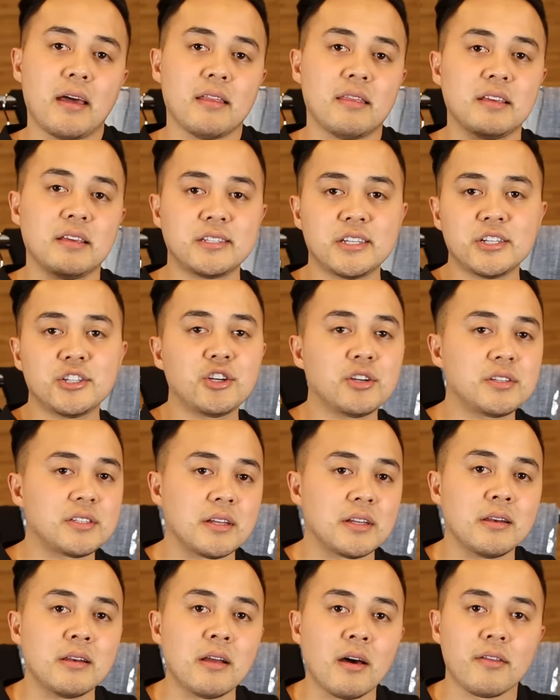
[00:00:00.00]
This is just
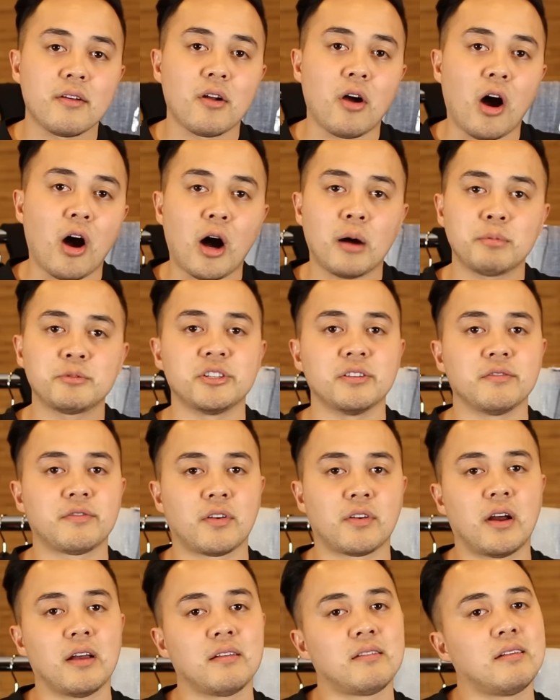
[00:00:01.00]
another option
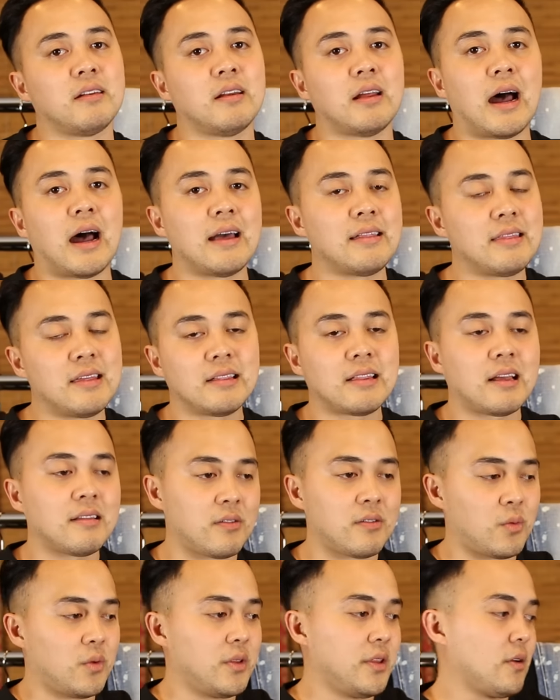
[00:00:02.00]
for us and I think
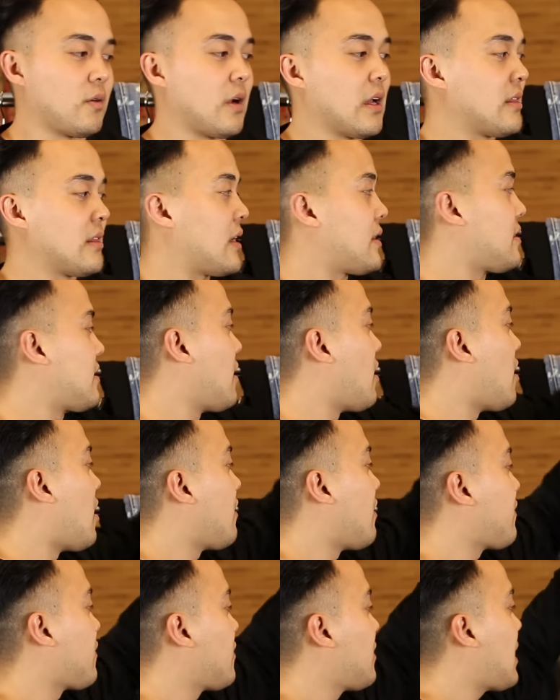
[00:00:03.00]
that's really great that they
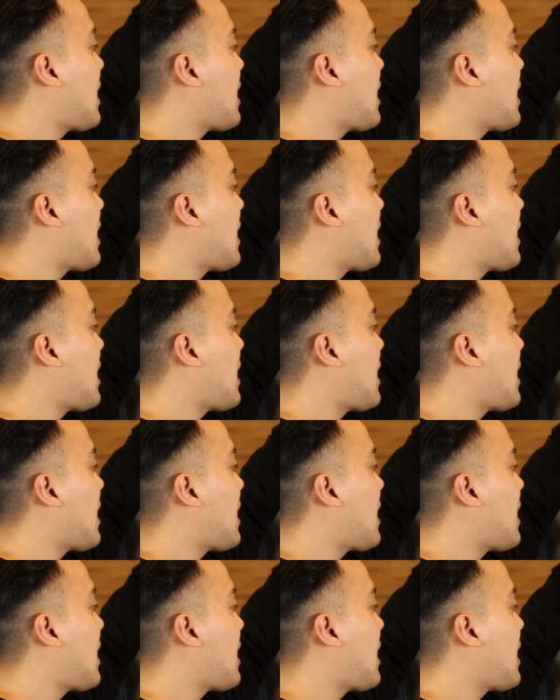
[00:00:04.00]
offer